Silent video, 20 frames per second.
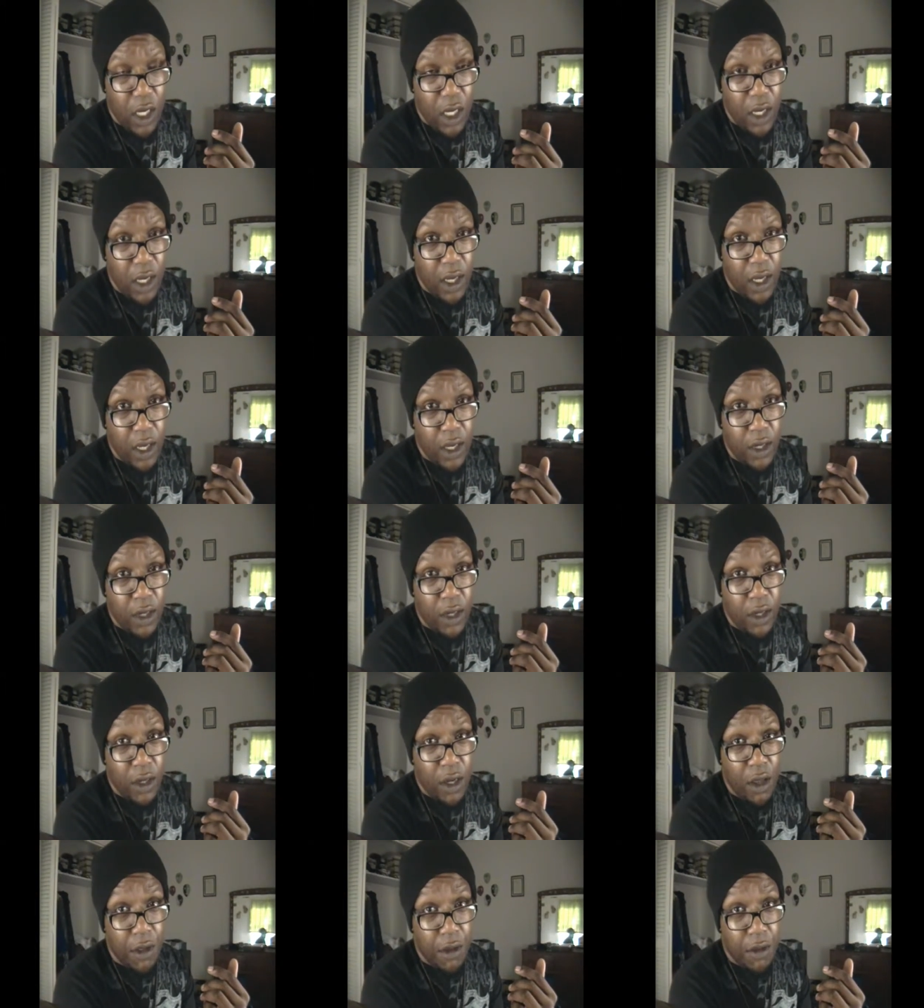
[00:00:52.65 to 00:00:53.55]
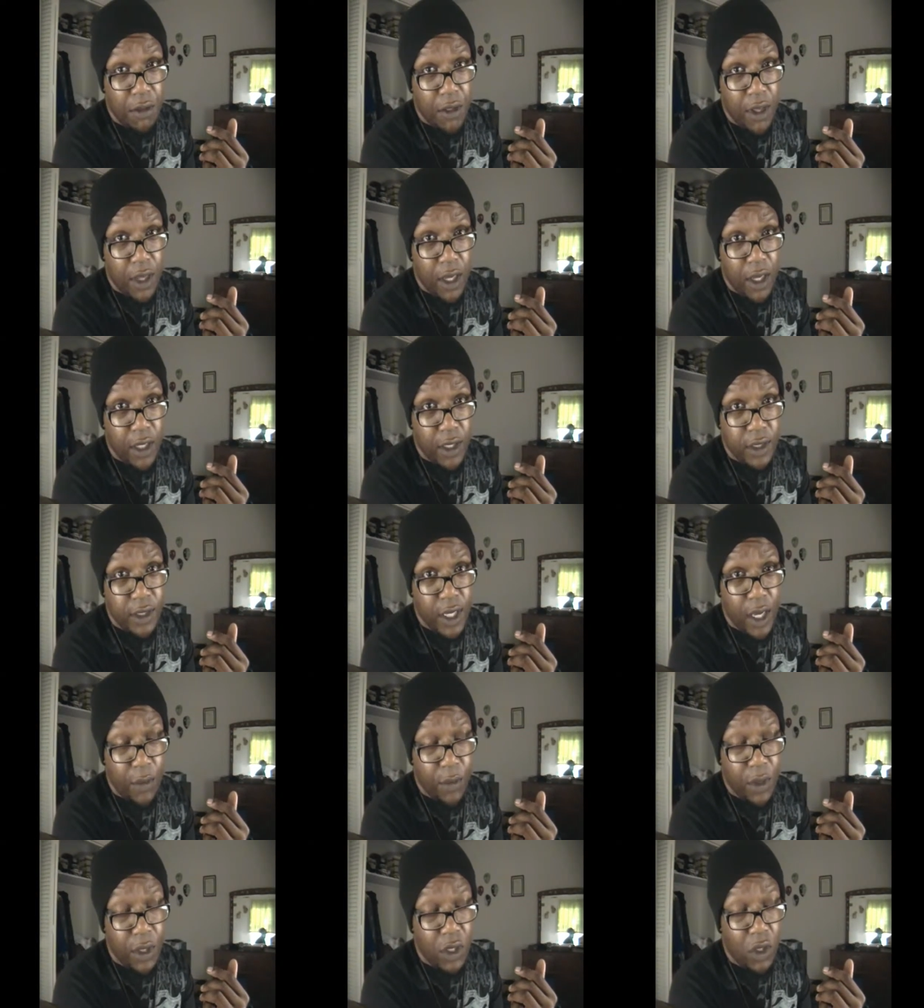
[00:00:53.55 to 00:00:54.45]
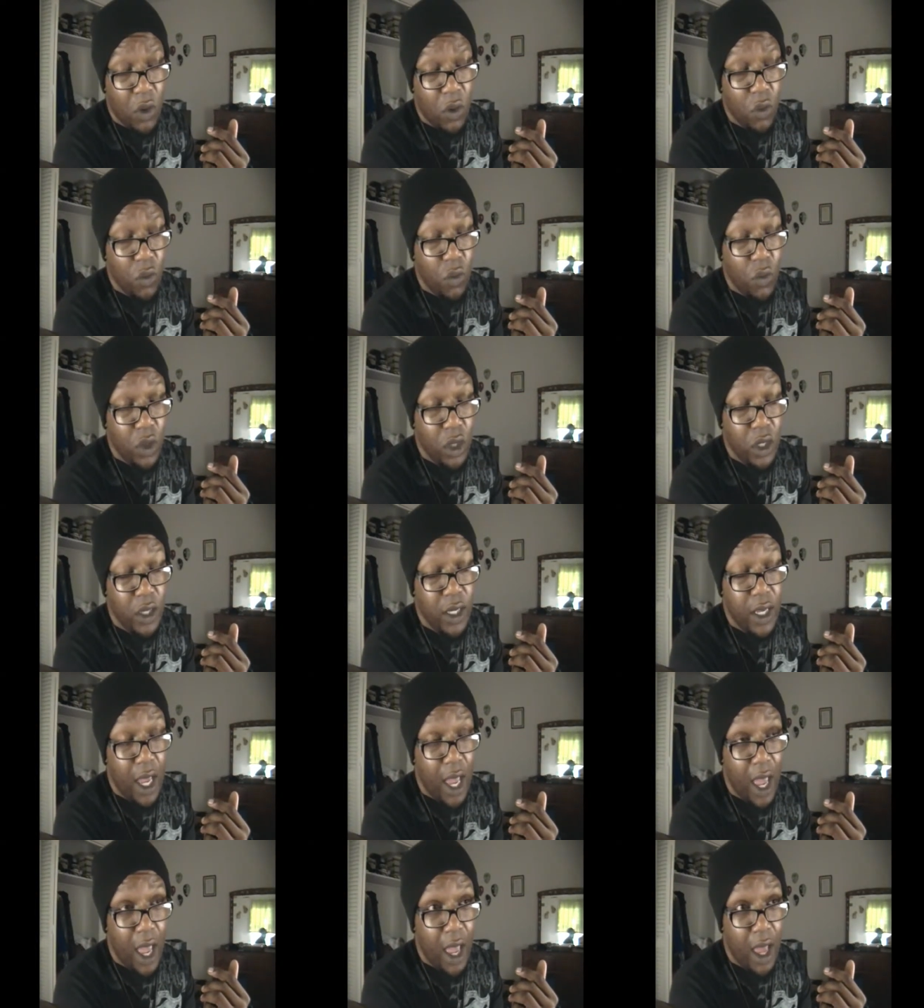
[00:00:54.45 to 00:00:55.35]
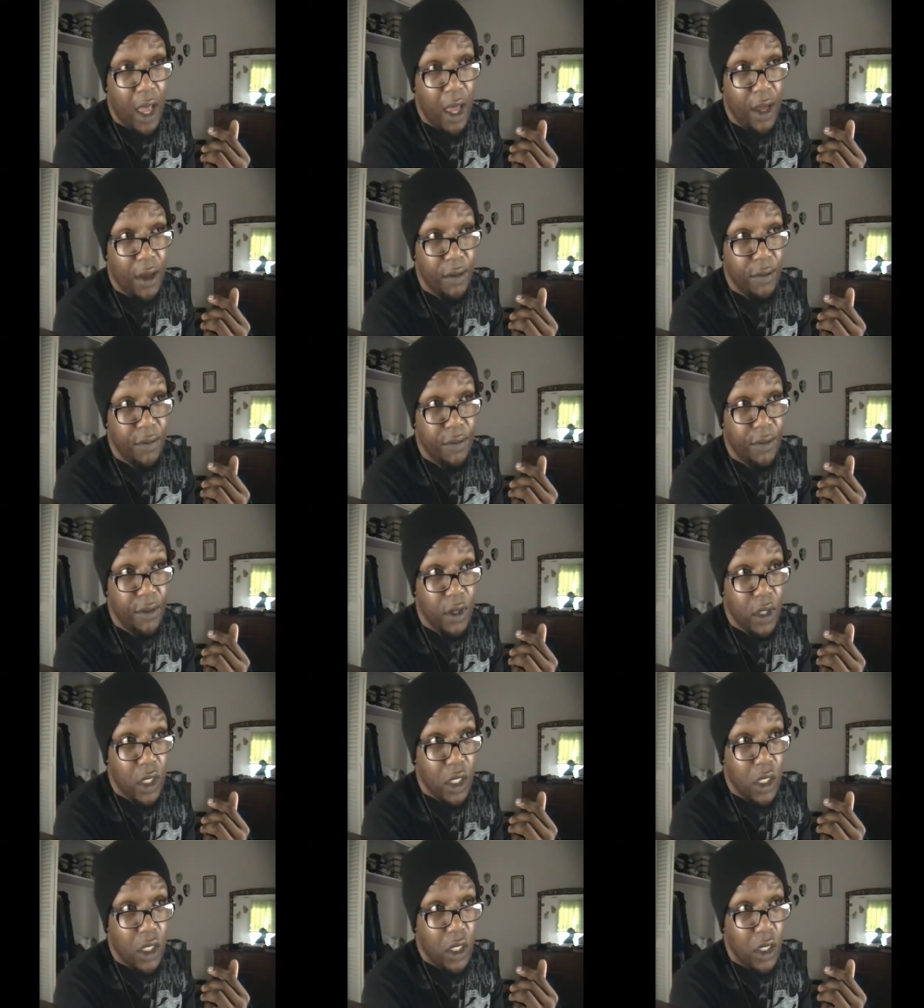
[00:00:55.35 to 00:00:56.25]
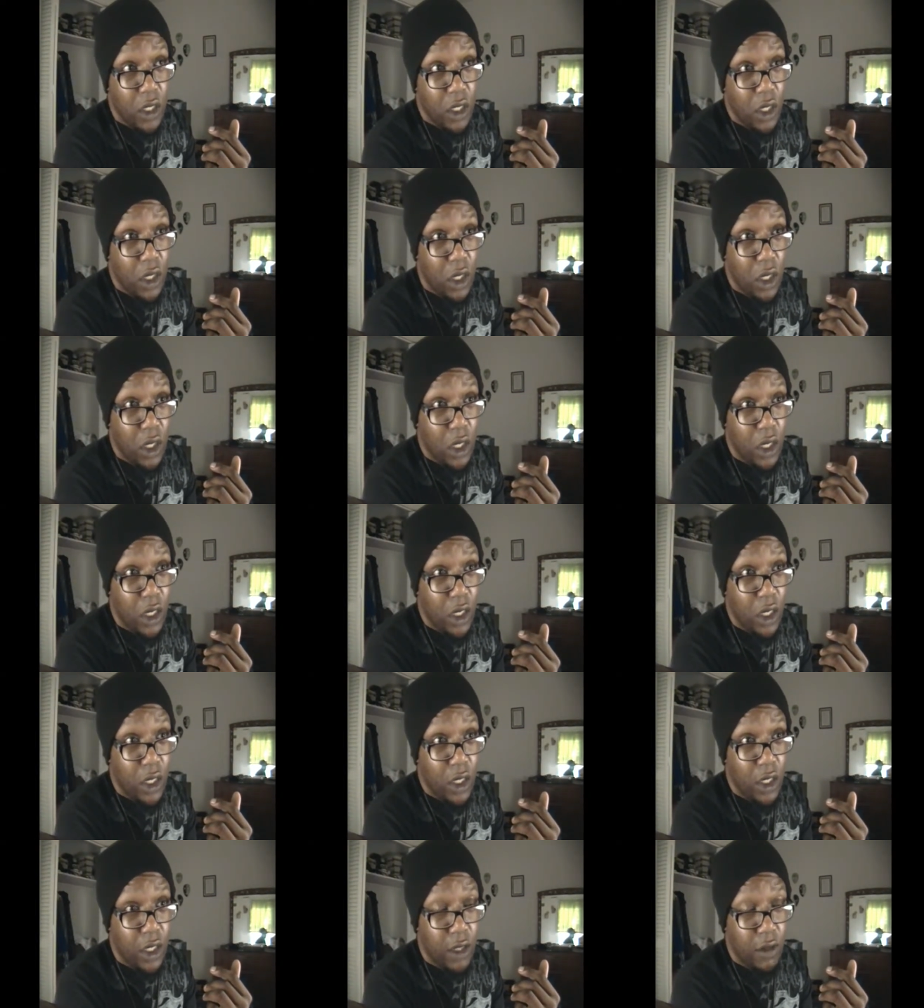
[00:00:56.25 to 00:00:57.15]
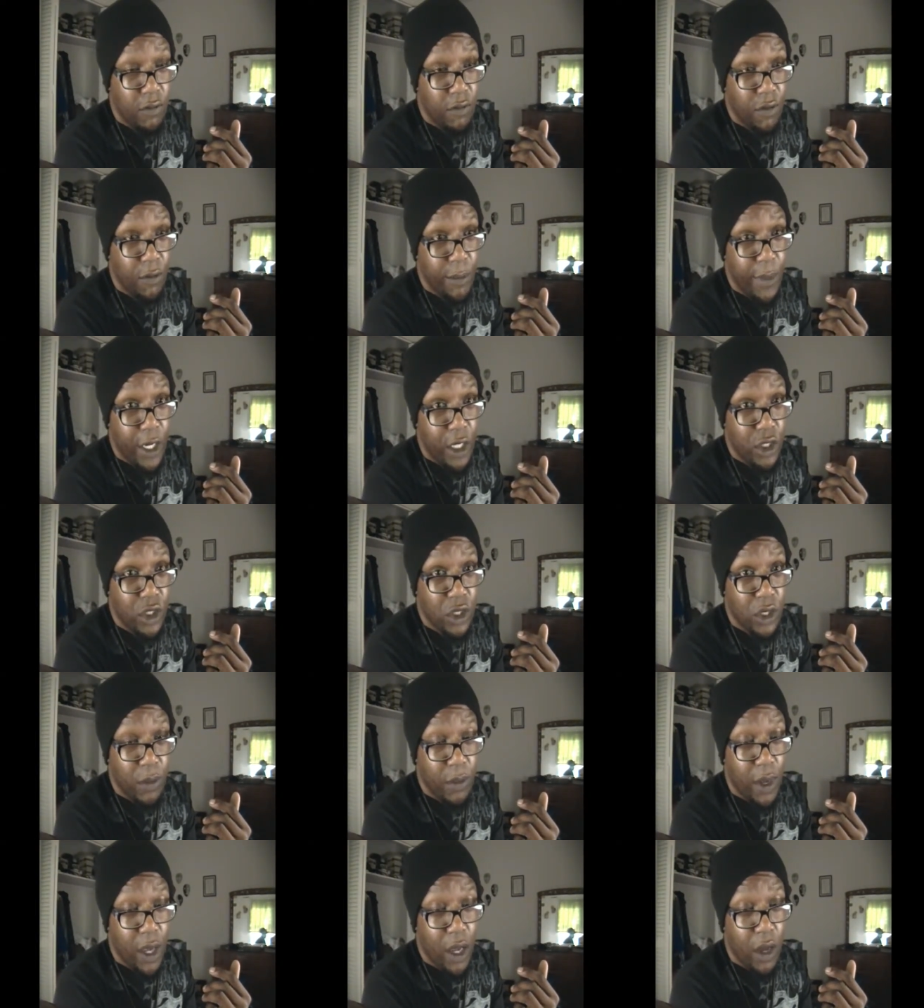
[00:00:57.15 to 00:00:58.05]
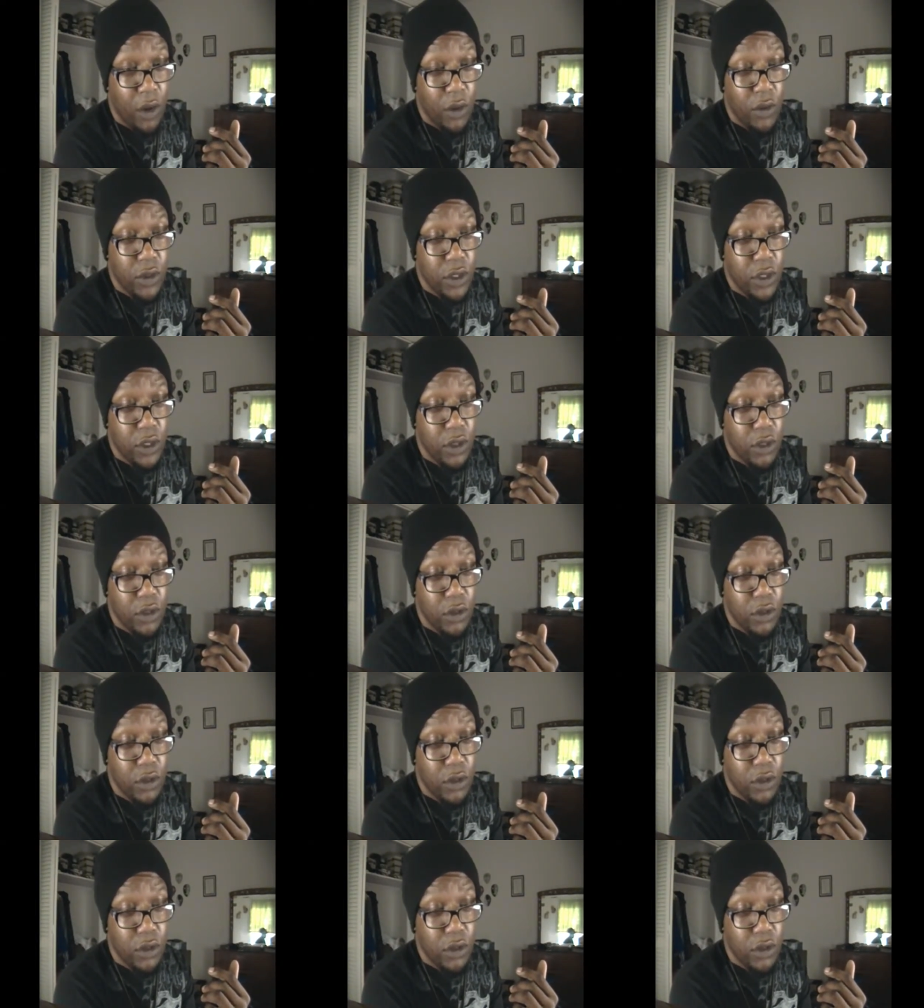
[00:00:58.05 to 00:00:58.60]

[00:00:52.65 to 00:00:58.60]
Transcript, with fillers: And another thing is that we don't really have uh, information about